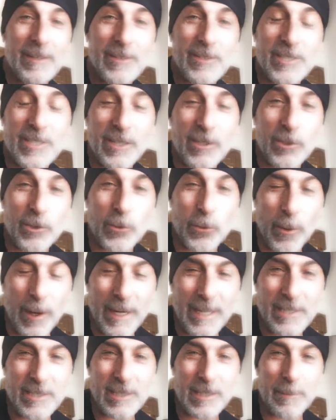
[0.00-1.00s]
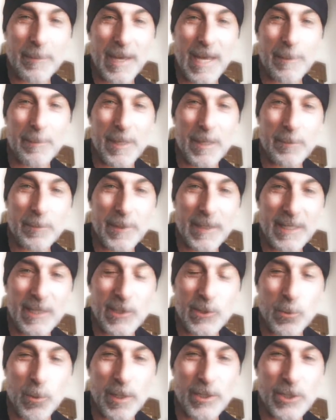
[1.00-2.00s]
The single greatest commandment,
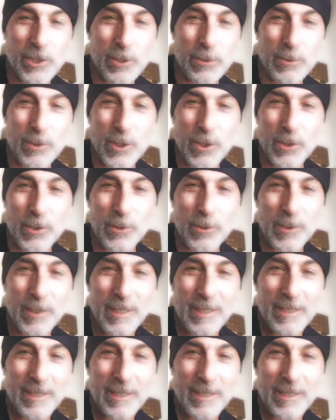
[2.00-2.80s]
because once you do,